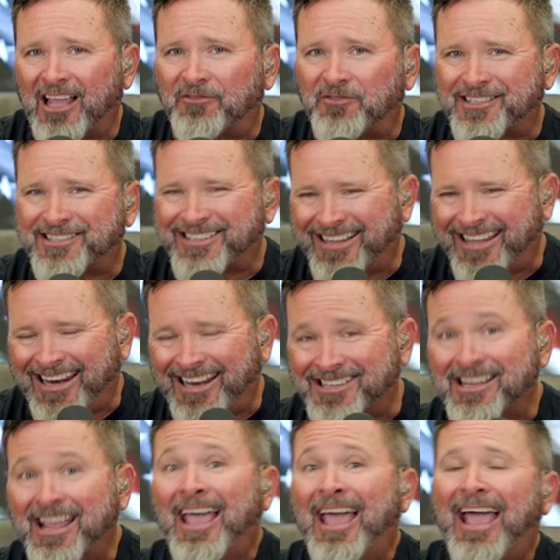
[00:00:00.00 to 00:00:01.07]
leftist
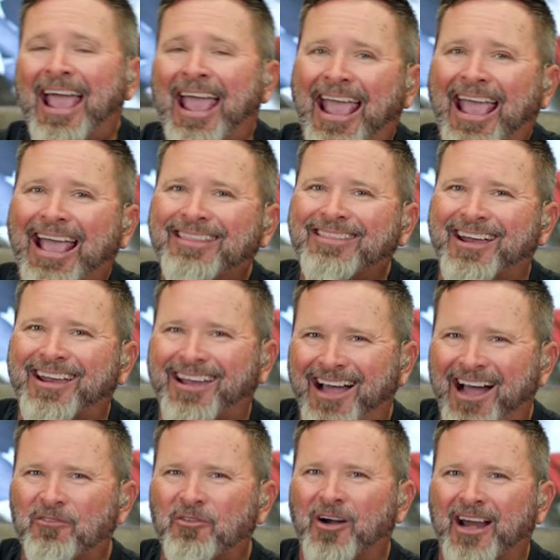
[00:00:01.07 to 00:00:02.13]
elitists and the
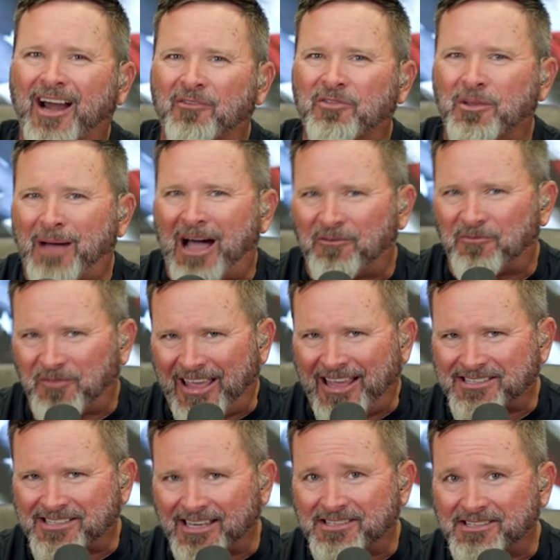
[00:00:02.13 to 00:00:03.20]
covering of the
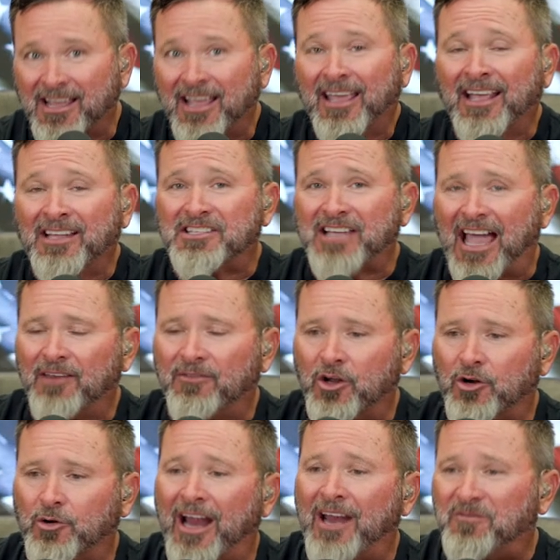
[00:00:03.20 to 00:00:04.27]
malfeasance inside of
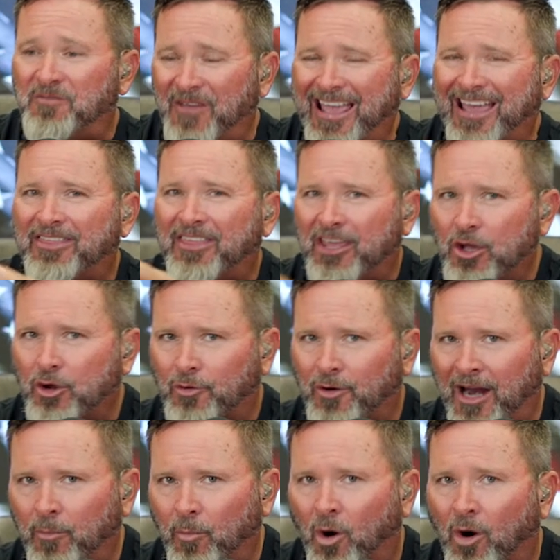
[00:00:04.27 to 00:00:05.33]
Ukraine via the
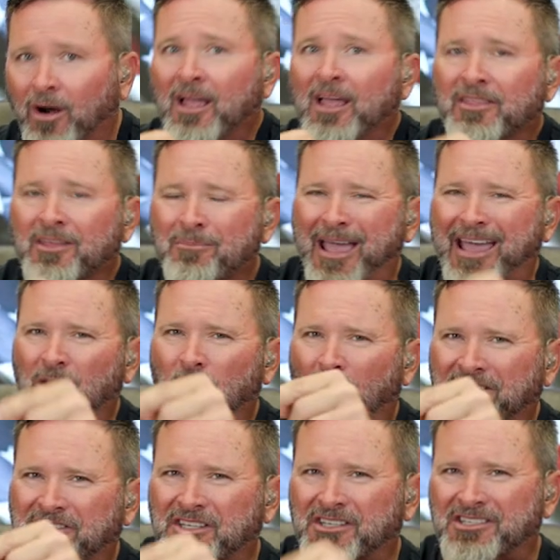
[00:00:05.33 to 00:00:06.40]
Ukraine war, the man who
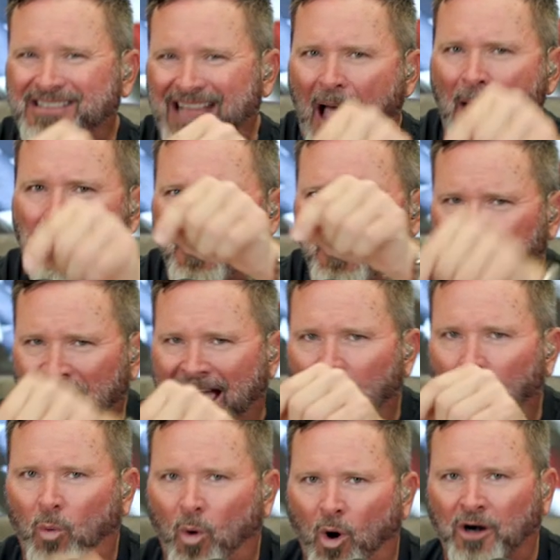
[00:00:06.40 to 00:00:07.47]
wants to stop
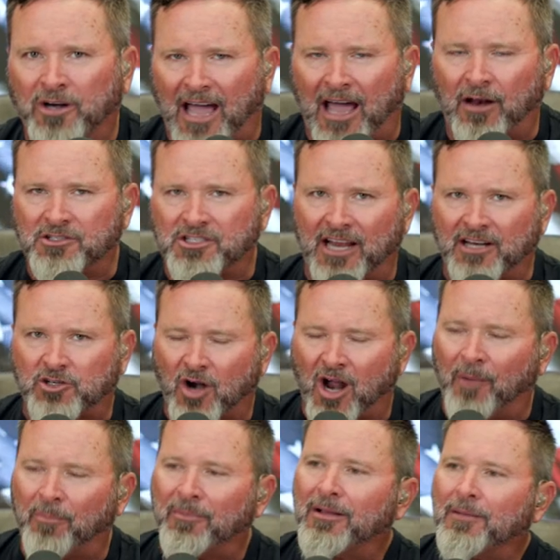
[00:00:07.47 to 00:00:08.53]
that war, Donald J.
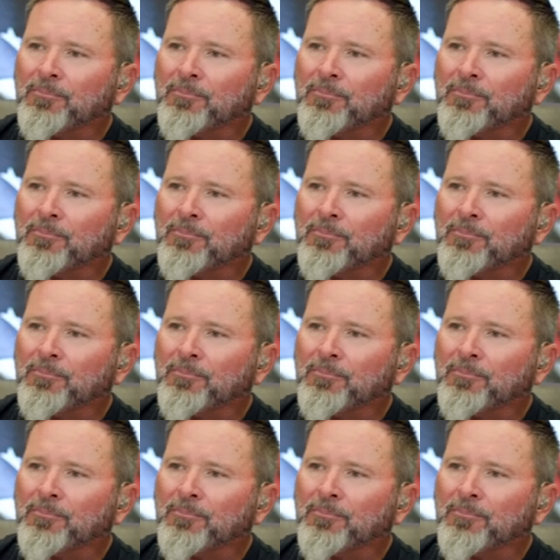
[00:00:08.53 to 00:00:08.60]
Trump,